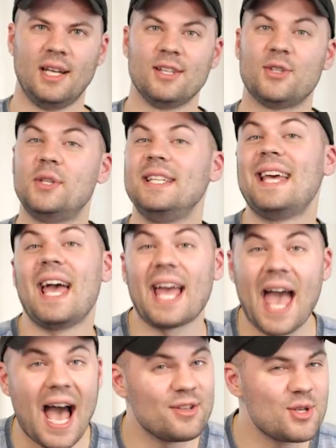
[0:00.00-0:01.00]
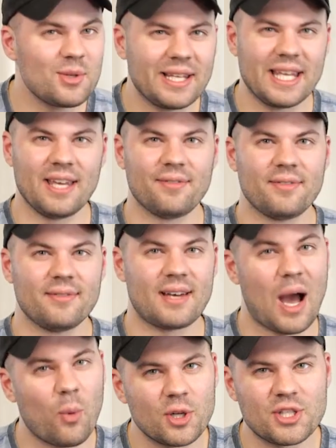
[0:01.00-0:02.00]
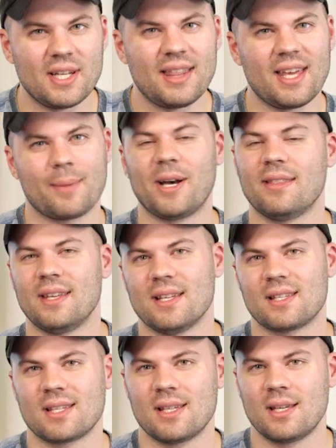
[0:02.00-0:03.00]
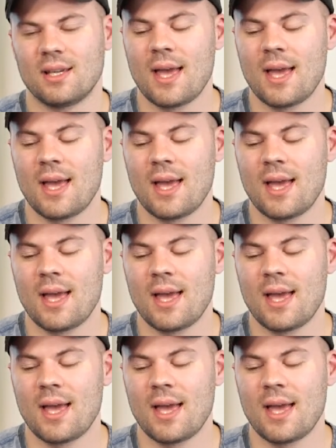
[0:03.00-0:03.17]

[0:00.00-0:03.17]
So today, as you leave, I want you to think about this.